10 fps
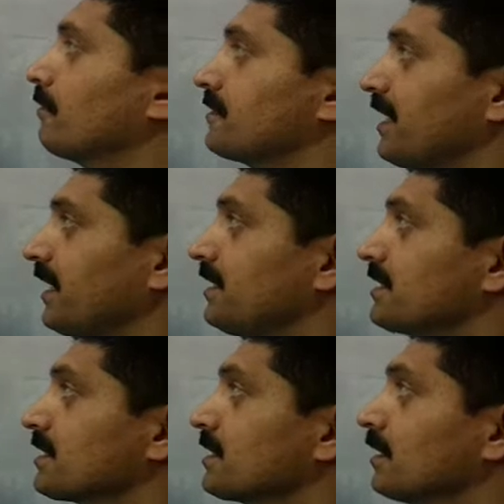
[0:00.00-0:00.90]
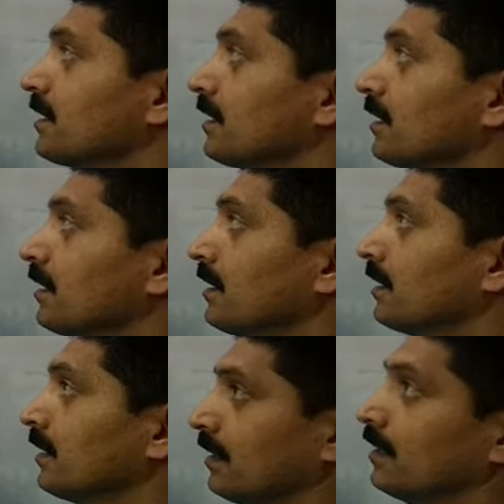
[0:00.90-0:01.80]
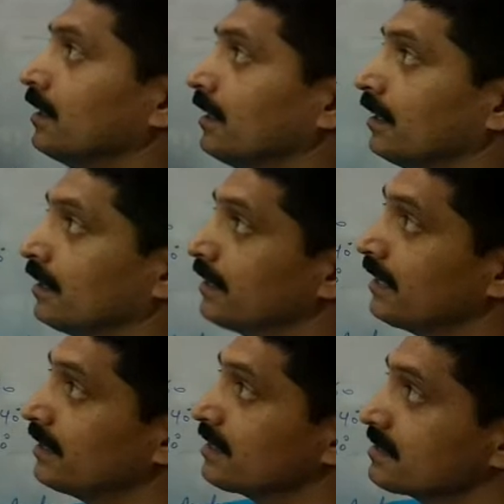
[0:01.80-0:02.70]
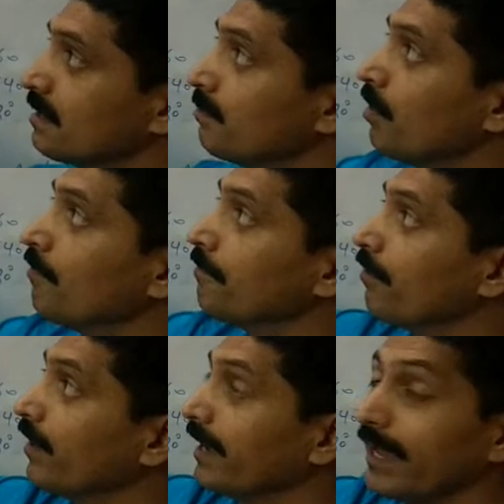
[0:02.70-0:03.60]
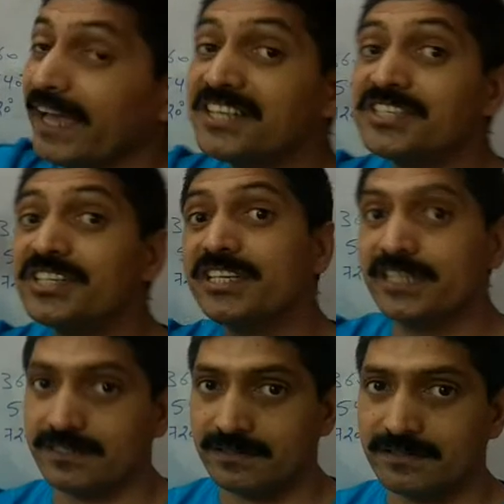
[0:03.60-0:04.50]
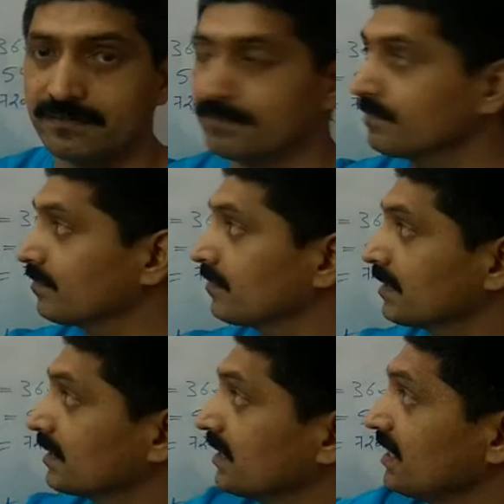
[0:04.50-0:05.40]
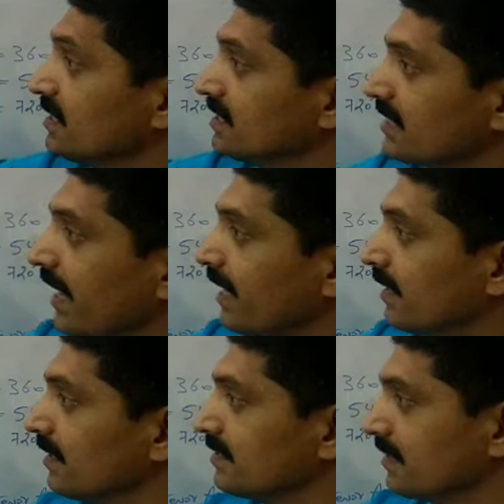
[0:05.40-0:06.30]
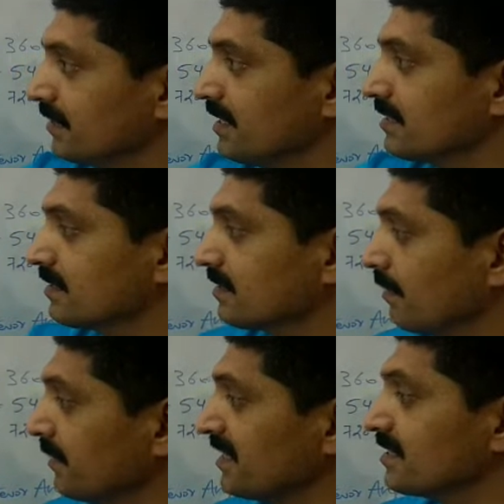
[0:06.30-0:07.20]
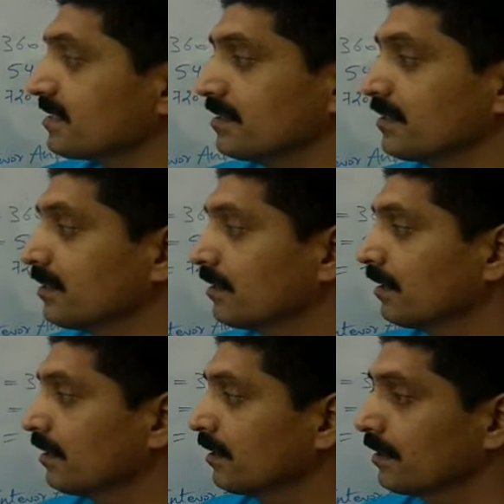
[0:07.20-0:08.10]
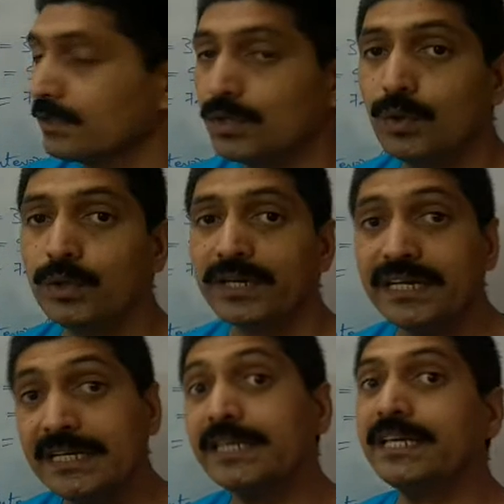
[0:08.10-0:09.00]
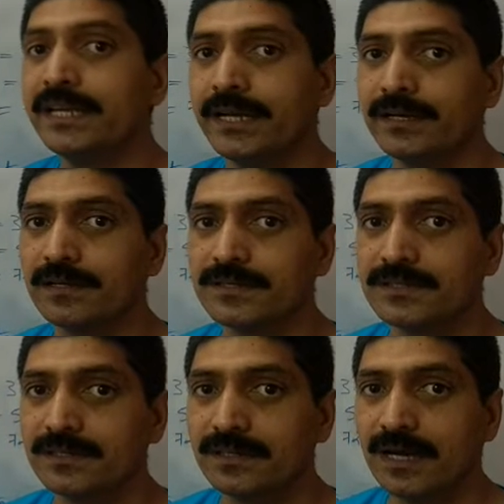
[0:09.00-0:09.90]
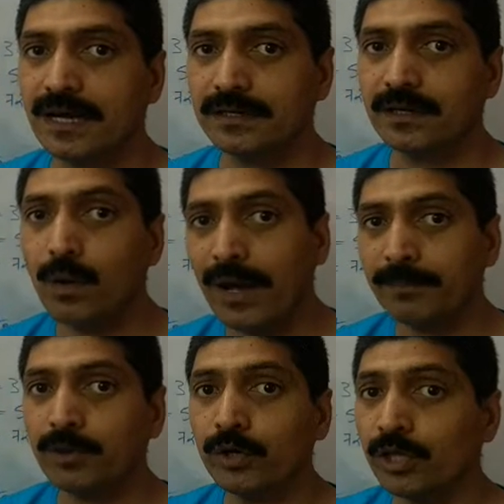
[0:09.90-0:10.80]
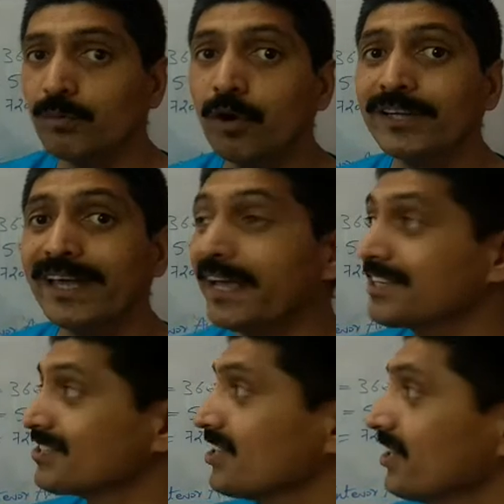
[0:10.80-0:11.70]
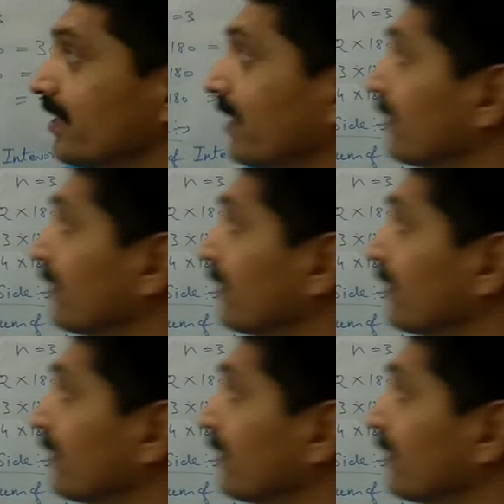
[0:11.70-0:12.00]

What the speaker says: of sides, then the sum of exterior, these angles, this sum is your interior angles. Now I am talking about exterior